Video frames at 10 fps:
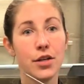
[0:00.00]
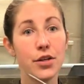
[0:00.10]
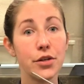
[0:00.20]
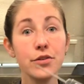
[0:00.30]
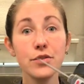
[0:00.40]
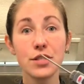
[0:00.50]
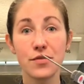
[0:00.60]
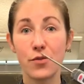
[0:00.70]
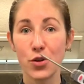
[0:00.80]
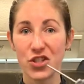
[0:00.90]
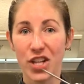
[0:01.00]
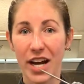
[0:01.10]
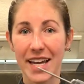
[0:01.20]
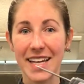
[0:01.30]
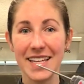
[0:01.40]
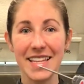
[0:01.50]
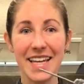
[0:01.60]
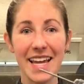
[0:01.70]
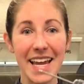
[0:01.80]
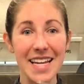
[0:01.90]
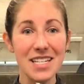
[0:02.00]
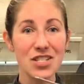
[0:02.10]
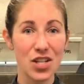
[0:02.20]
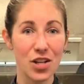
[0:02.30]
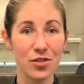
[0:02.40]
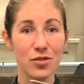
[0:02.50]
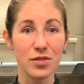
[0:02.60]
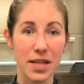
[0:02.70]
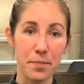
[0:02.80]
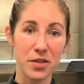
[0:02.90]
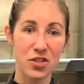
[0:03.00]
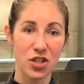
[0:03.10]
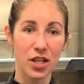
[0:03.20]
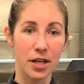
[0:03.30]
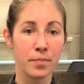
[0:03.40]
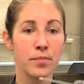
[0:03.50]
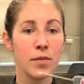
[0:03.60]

used for checking the internal temperature.